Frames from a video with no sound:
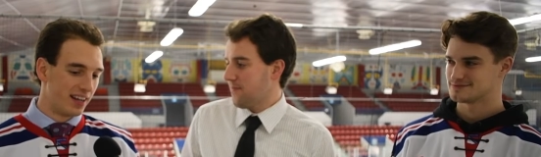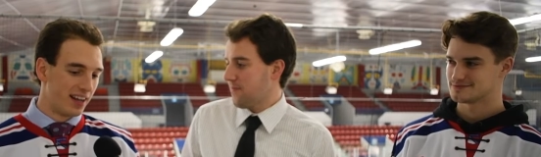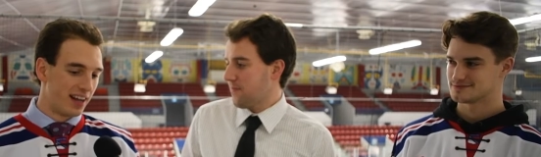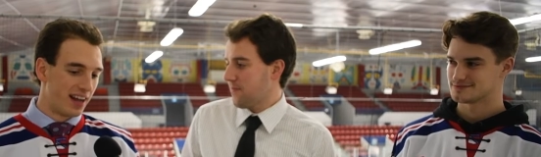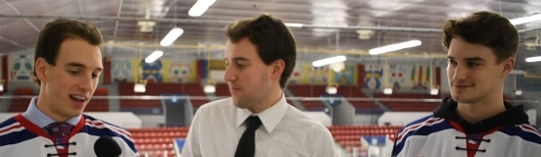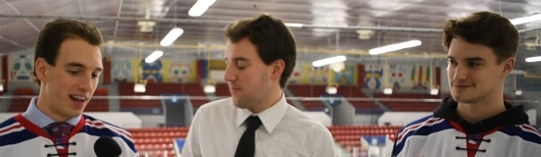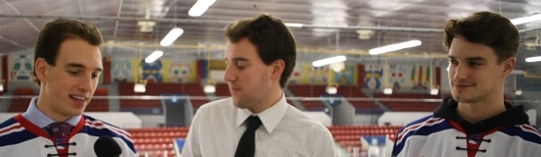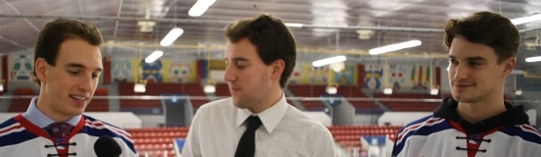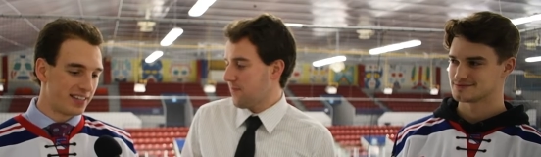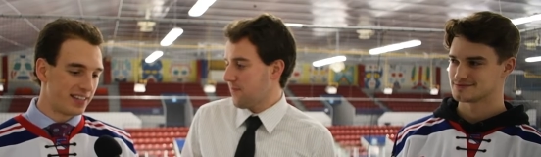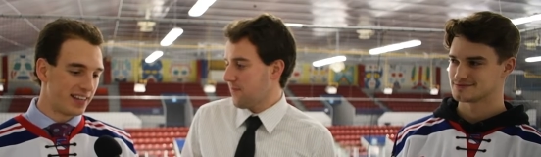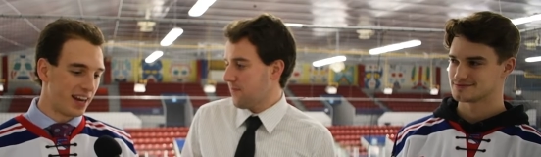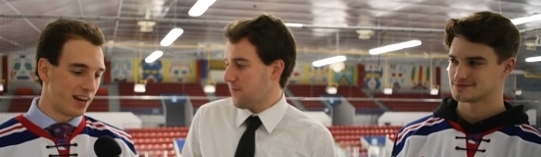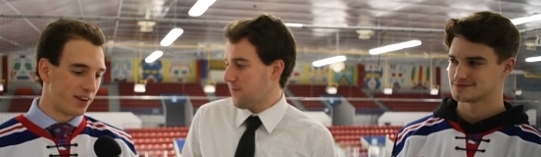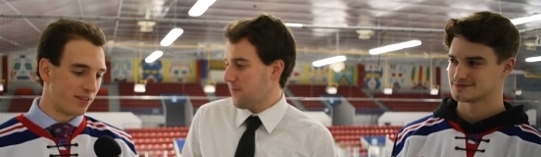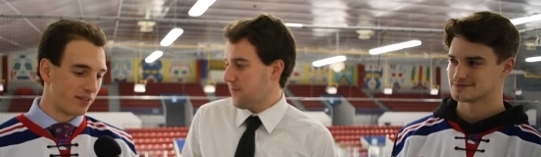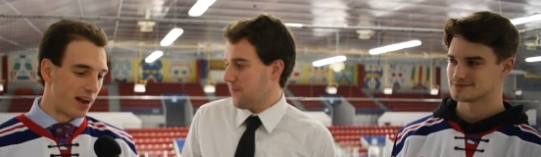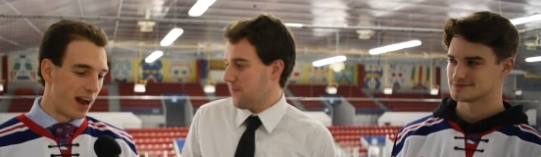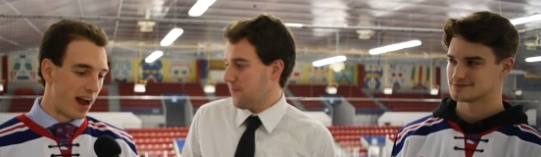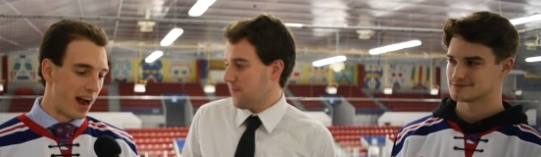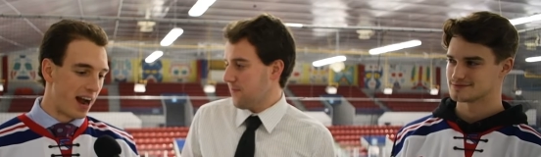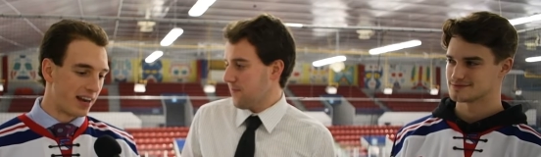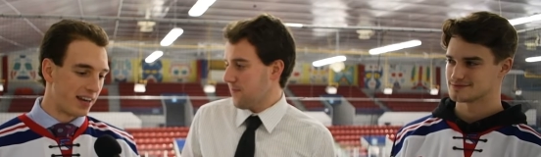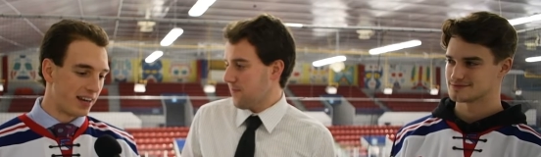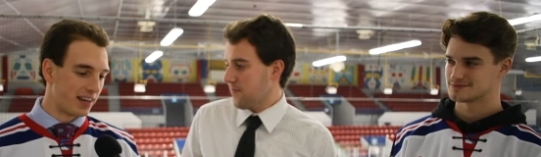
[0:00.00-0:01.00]
Speaker 1: I'd say
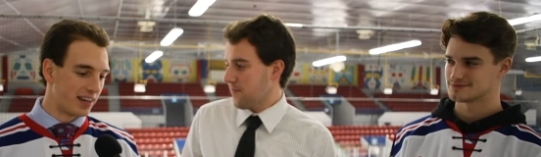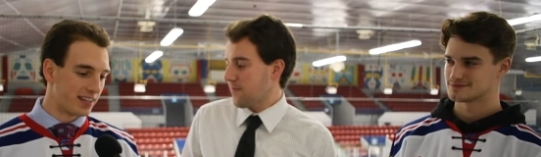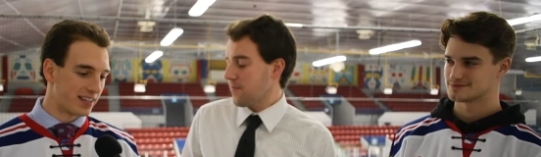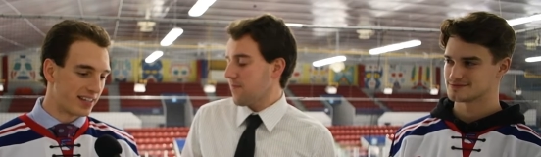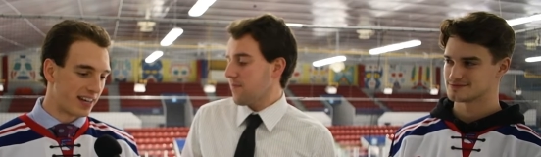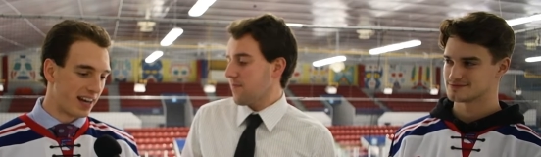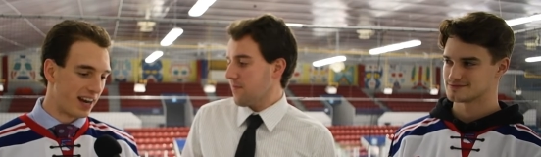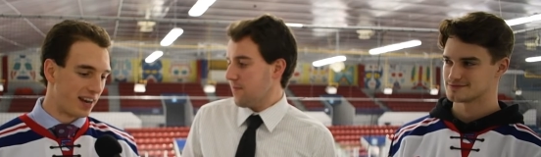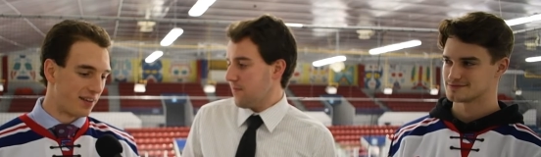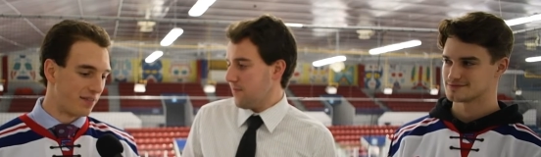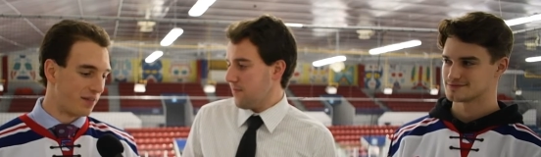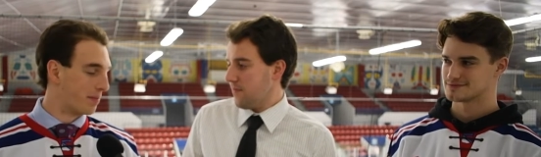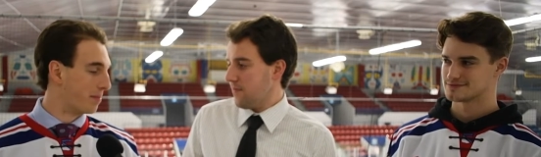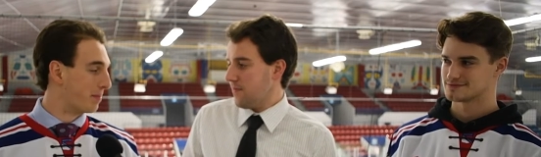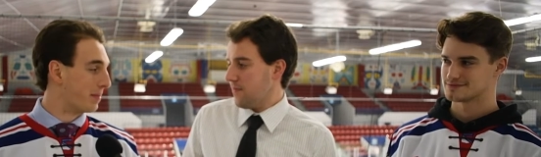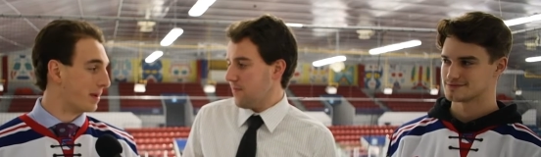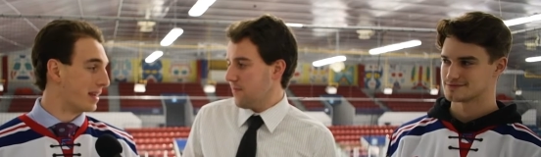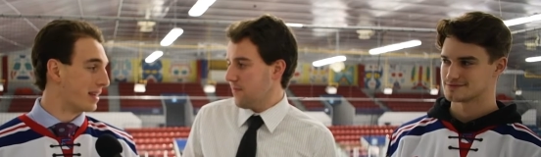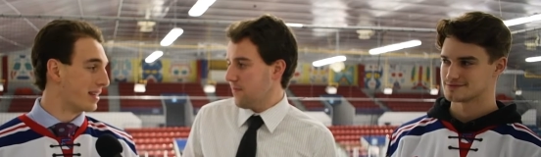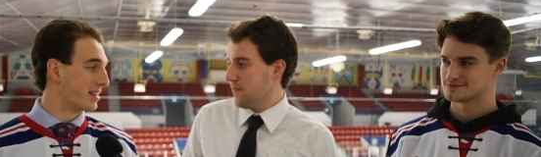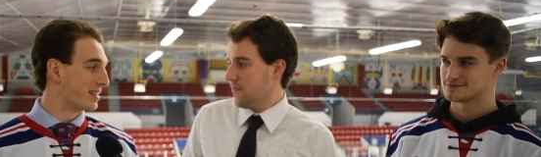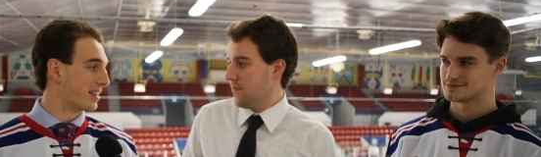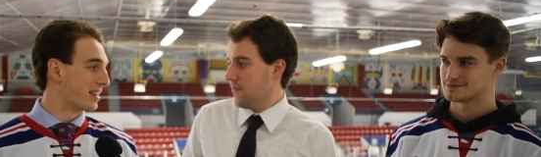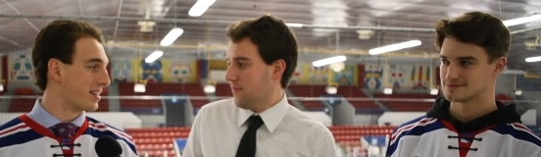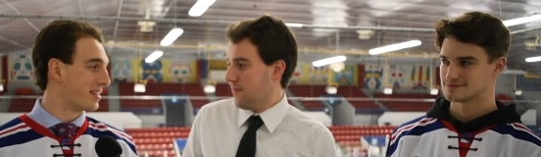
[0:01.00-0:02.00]
Ratty. He's kind of a
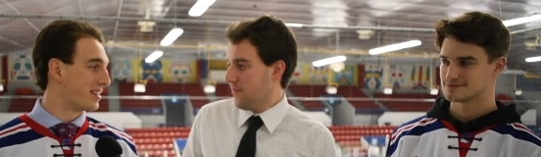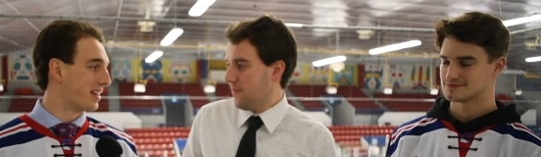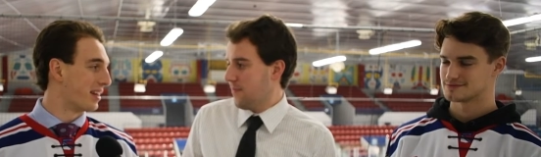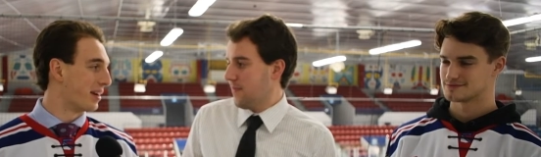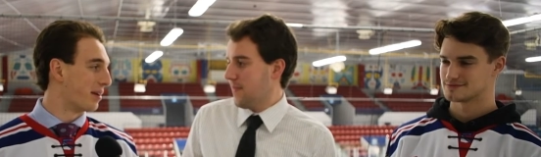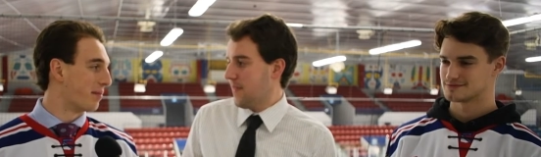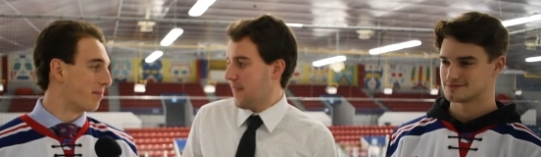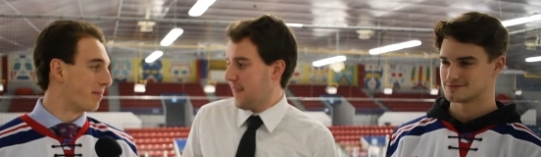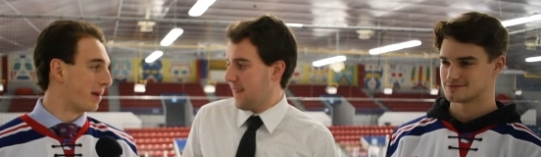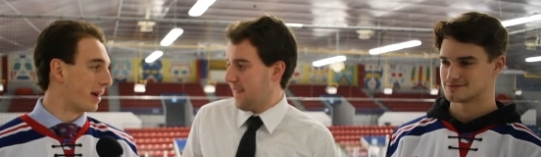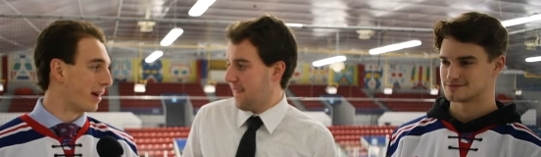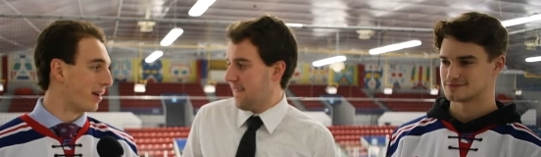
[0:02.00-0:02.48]
beast. I see him bear